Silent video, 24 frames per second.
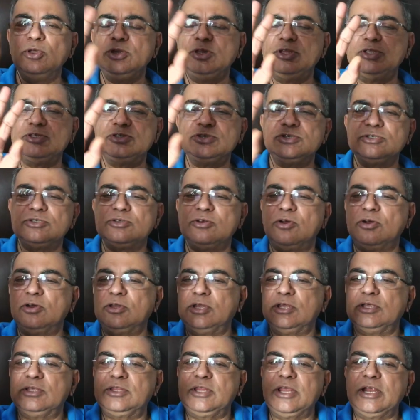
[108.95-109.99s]
this is not
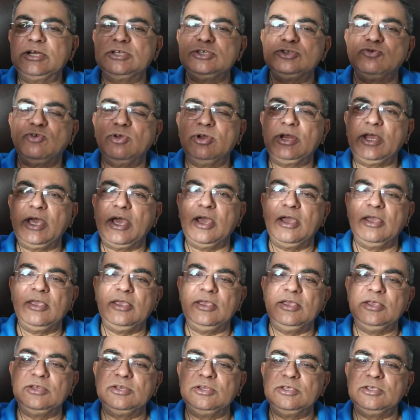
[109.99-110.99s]
that is what it